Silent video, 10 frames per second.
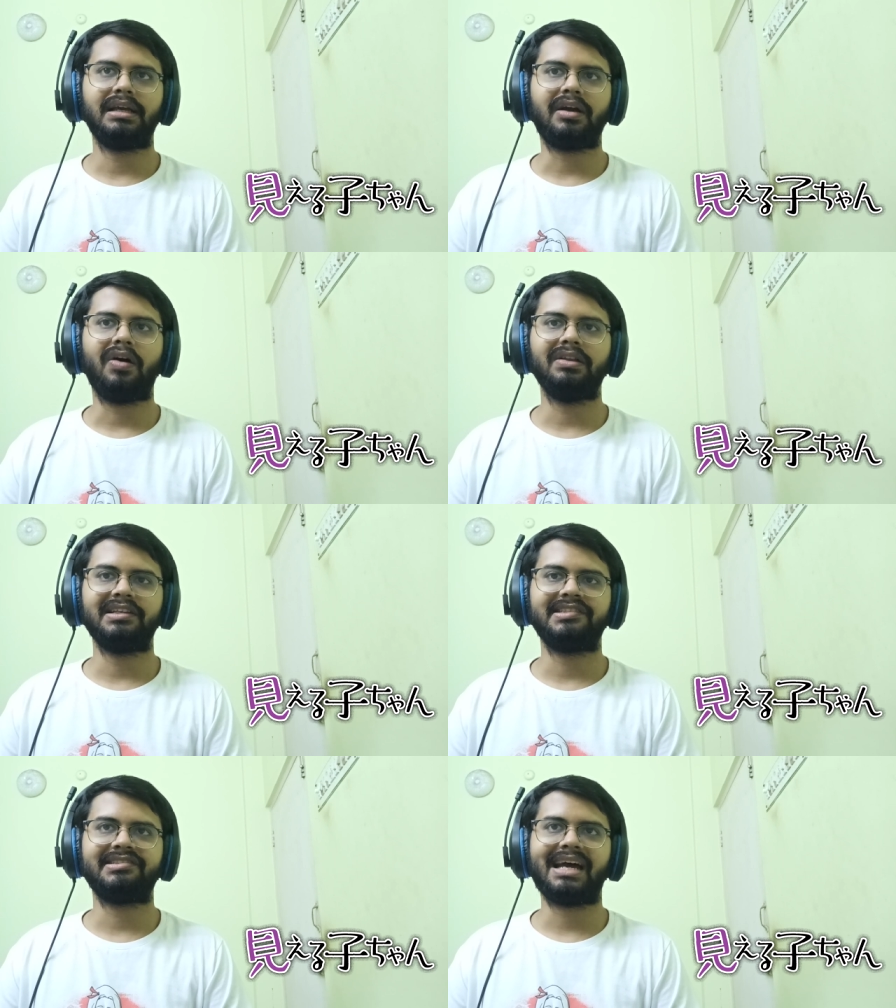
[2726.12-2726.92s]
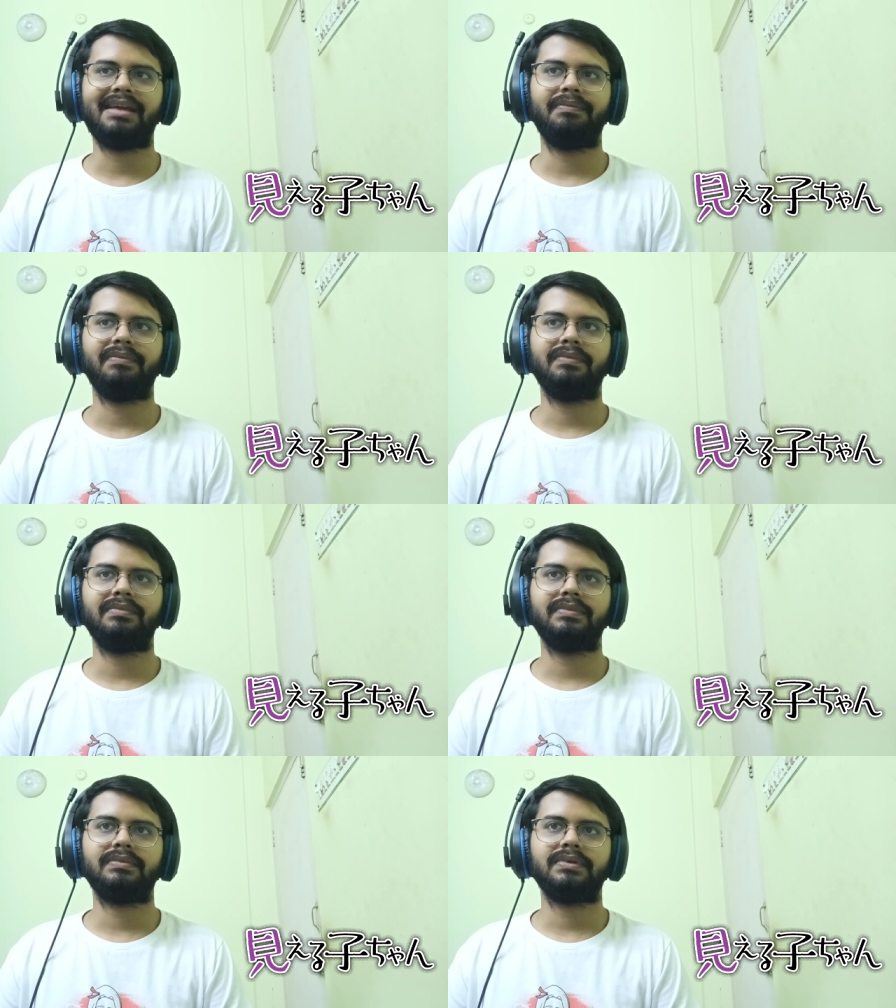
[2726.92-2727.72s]
Like, all this
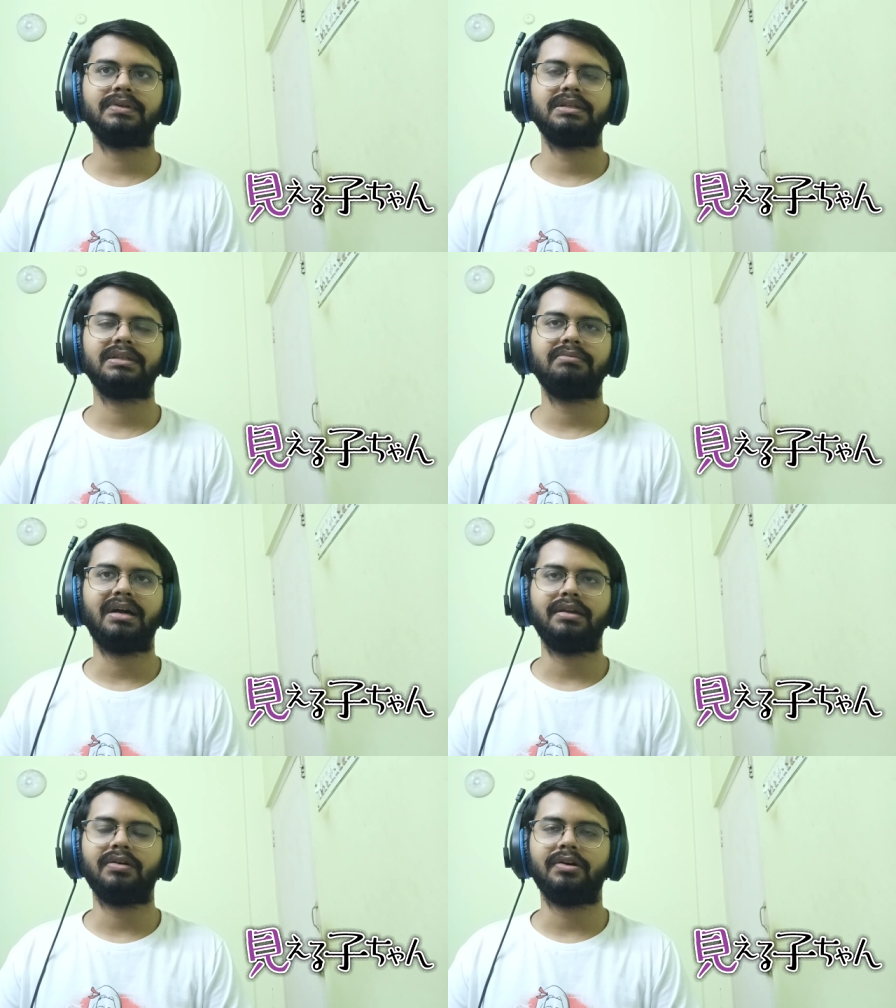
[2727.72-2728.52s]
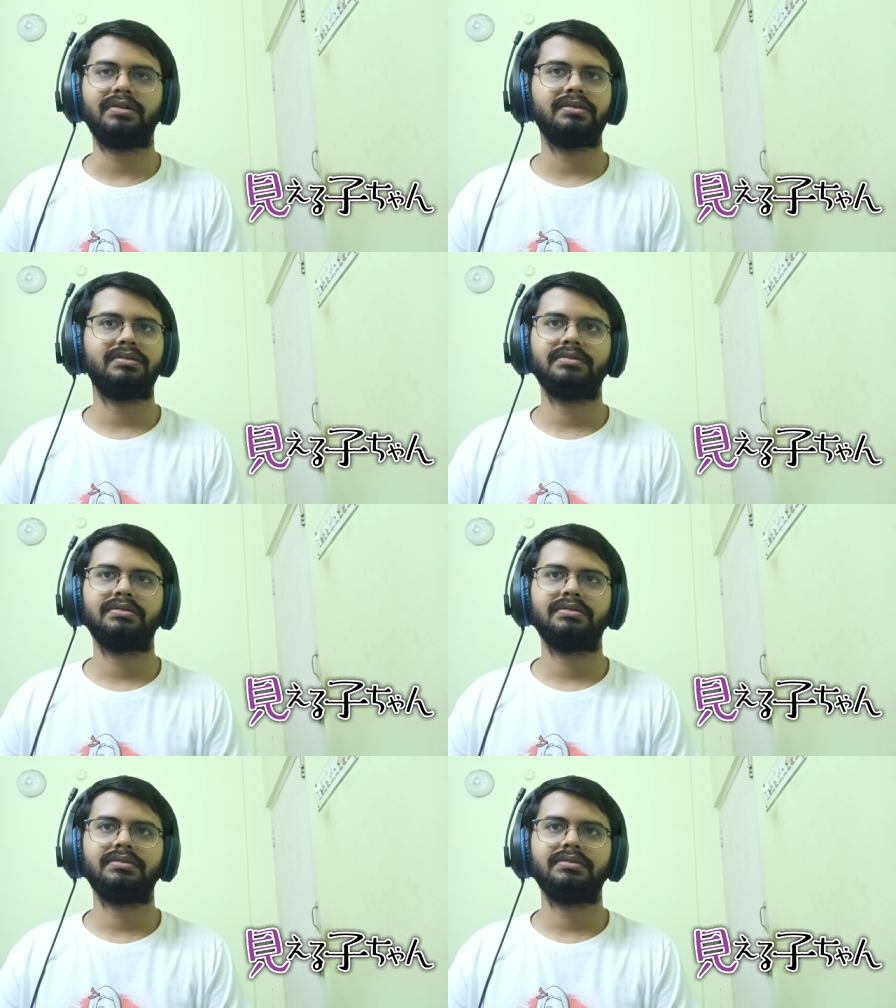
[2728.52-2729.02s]
time, my God.